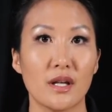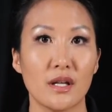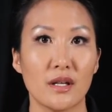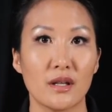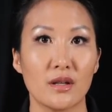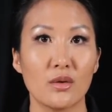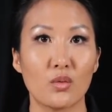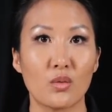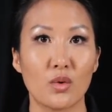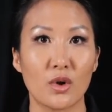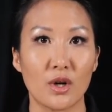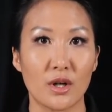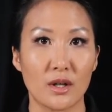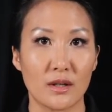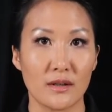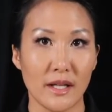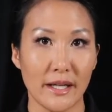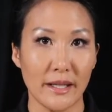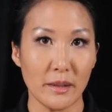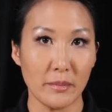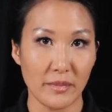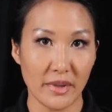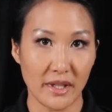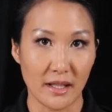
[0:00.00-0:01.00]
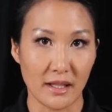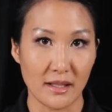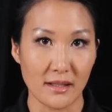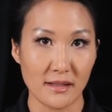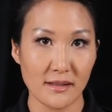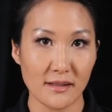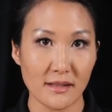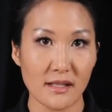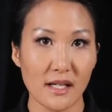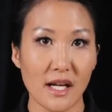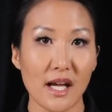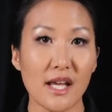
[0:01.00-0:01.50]
than the Worklite
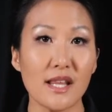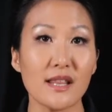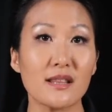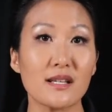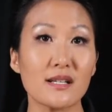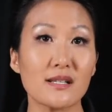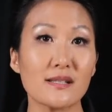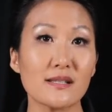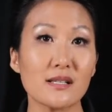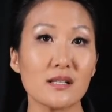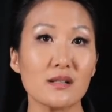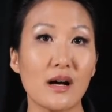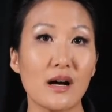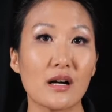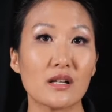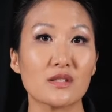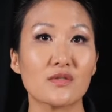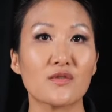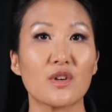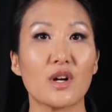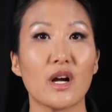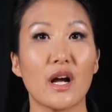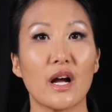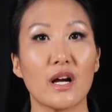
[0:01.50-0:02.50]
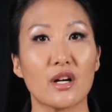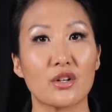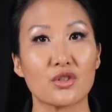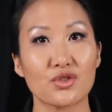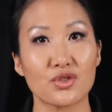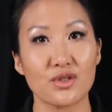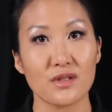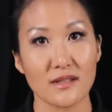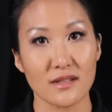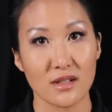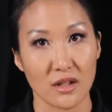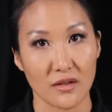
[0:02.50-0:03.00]
piece, and this allows for
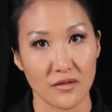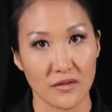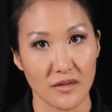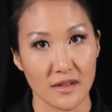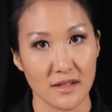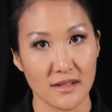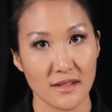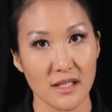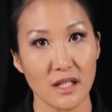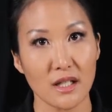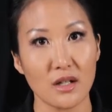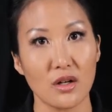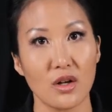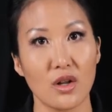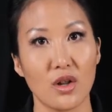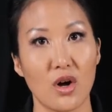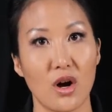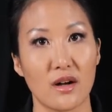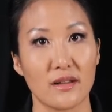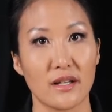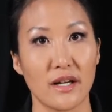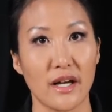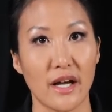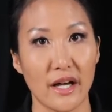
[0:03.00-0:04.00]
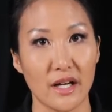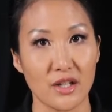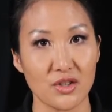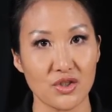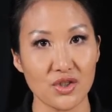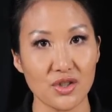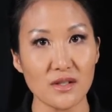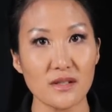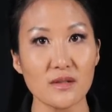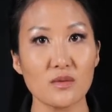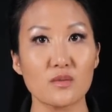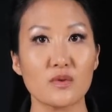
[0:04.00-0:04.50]
extra surfacing along the
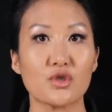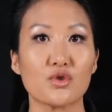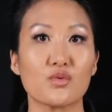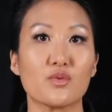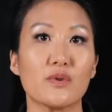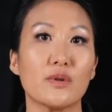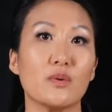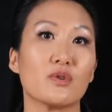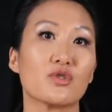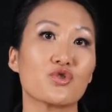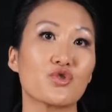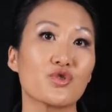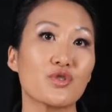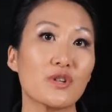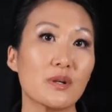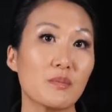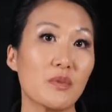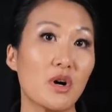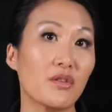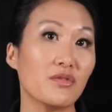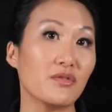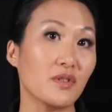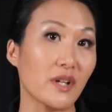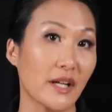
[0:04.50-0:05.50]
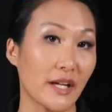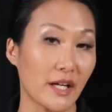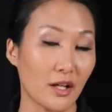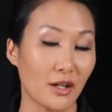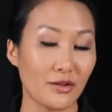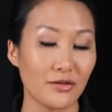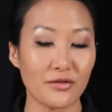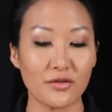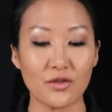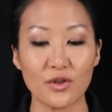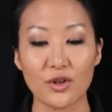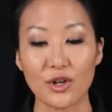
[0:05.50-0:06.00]
edges, which we will trim off
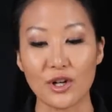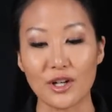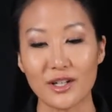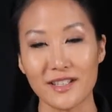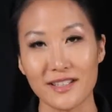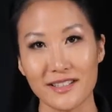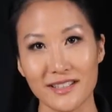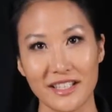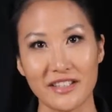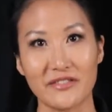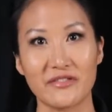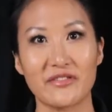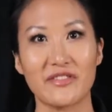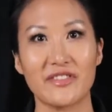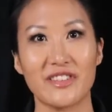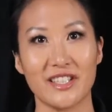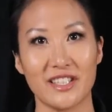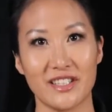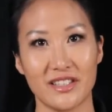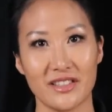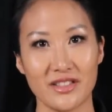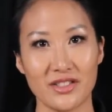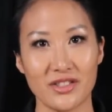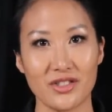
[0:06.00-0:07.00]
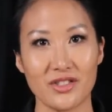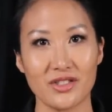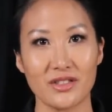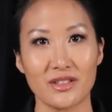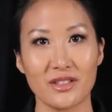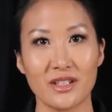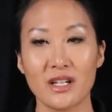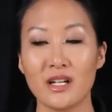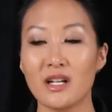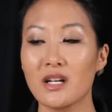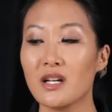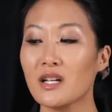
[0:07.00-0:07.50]
later for a clean finish.
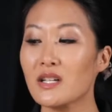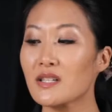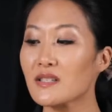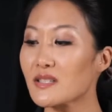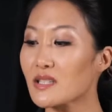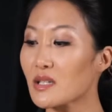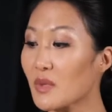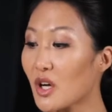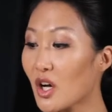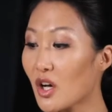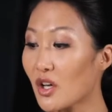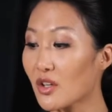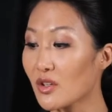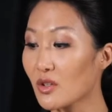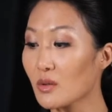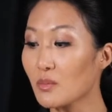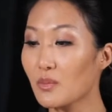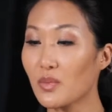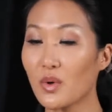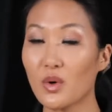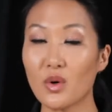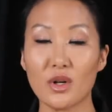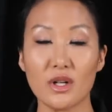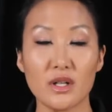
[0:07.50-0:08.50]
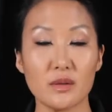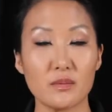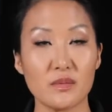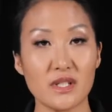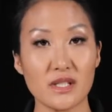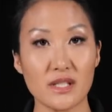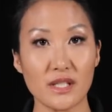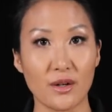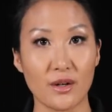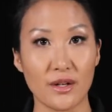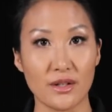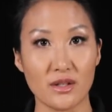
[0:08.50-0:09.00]
Some other important
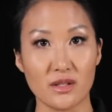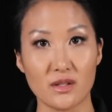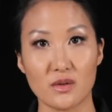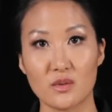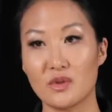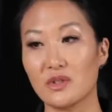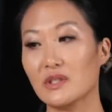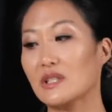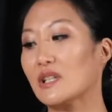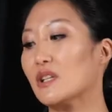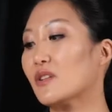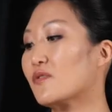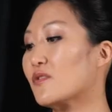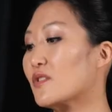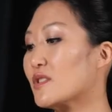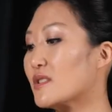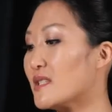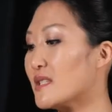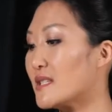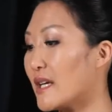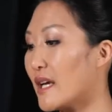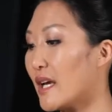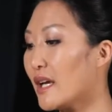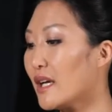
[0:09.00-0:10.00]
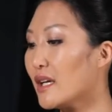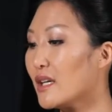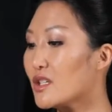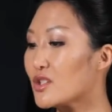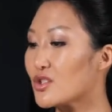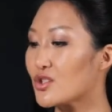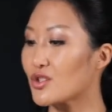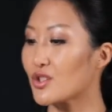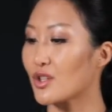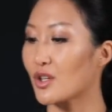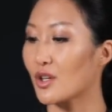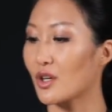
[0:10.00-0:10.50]
materials we'll need for today
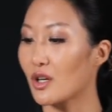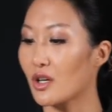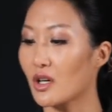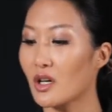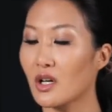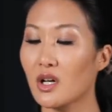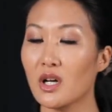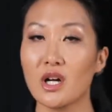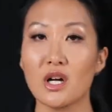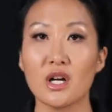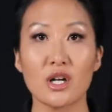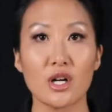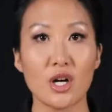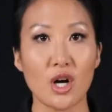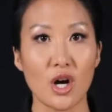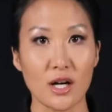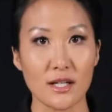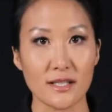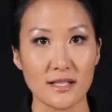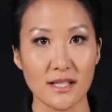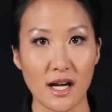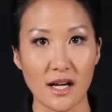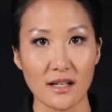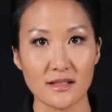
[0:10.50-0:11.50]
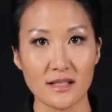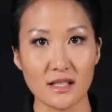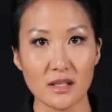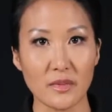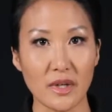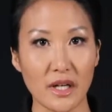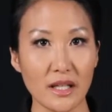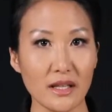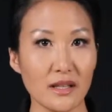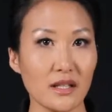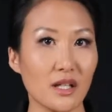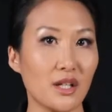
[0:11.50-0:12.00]
is your contact
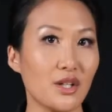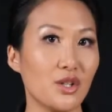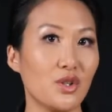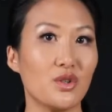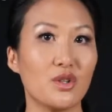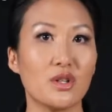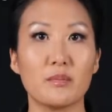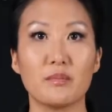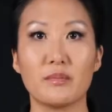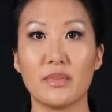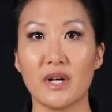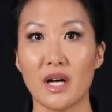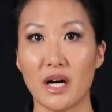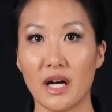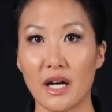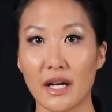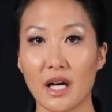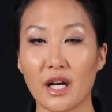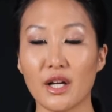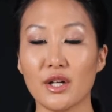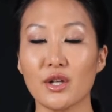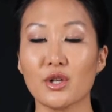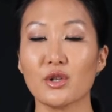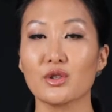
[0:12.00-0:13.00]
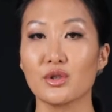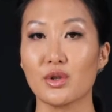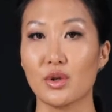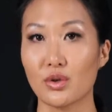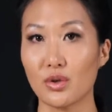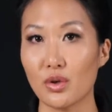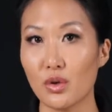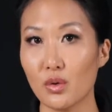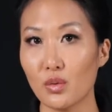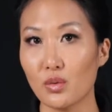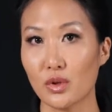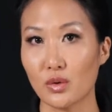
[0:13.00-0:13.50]
cement that you can buy at your
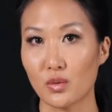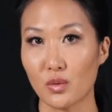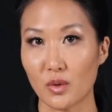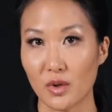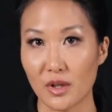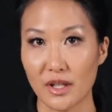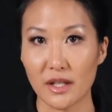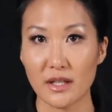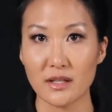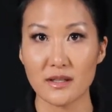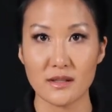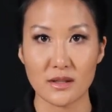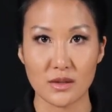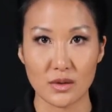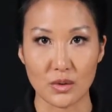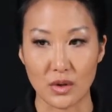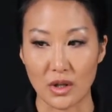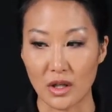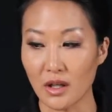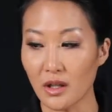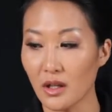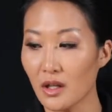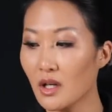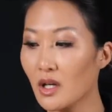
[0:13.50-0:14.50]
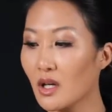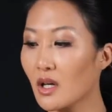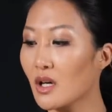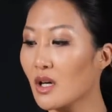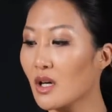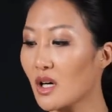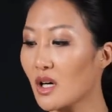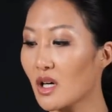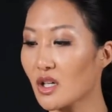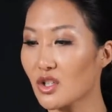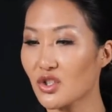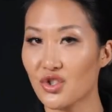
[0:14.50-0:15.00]
local woodworking store,
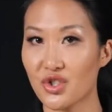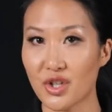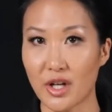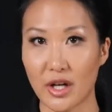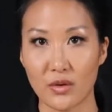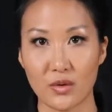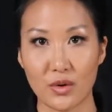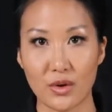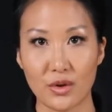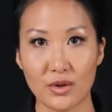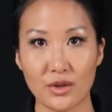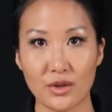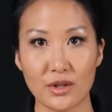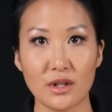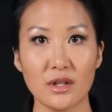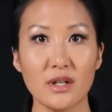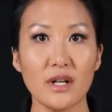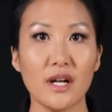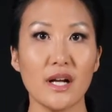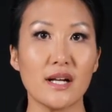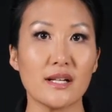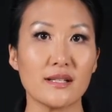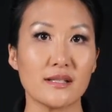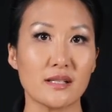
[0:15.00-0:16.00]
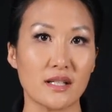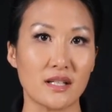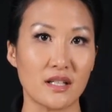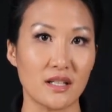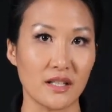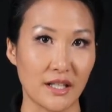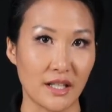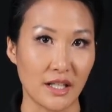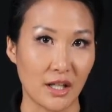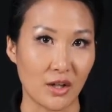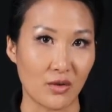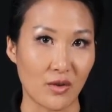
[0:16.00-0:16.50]
a J-roller, and a
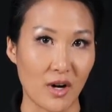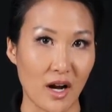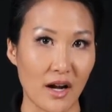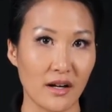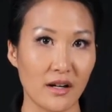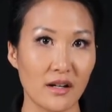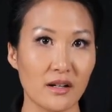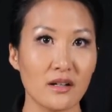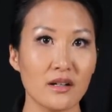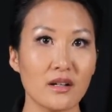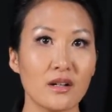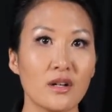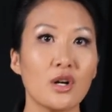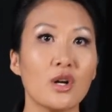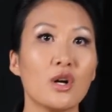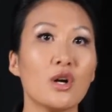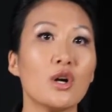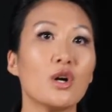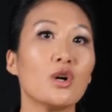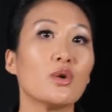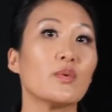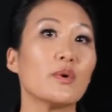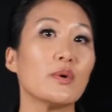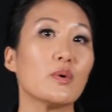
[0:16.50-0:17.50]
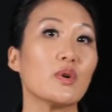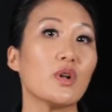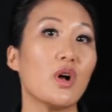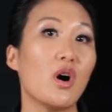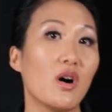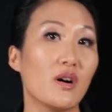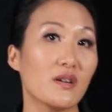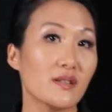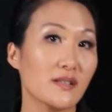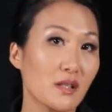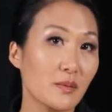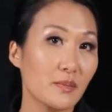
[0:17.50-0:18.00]
cleaning rag. We will
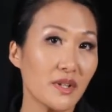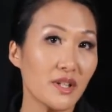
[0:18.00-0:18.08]
also